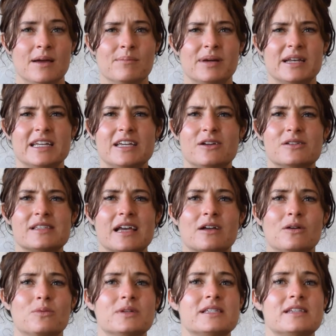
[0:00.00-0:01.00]
But
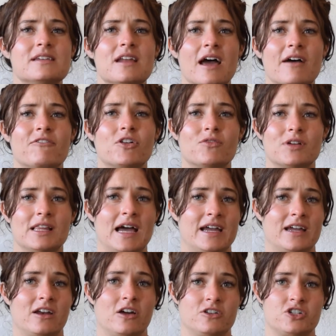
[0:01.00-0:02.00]
EcoCycle was never
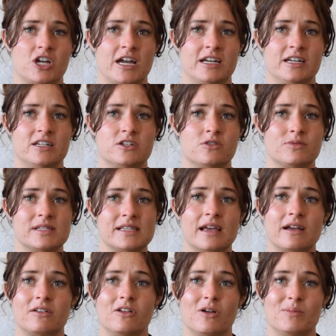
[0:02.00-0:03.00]
reliant on China to
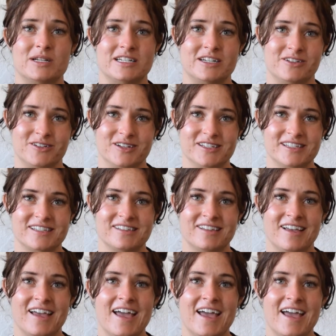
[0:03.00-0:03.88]
recycle our materials.